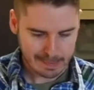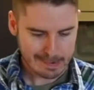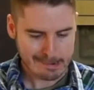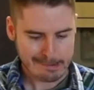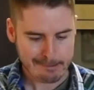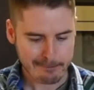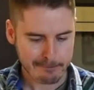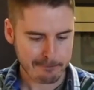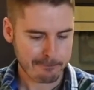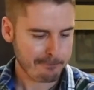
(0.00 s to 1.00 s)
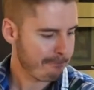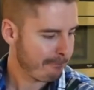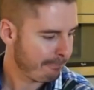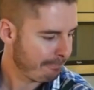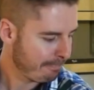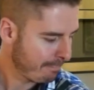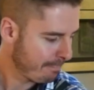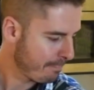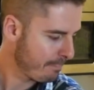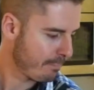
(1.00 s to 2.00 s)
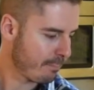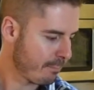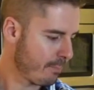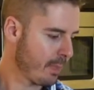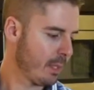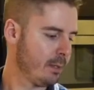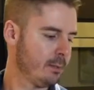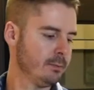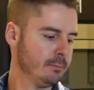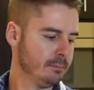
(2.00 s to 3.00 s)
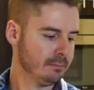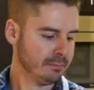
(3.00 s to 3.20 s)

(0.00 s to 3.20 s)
going to set that aside because first I need to mix in my butter.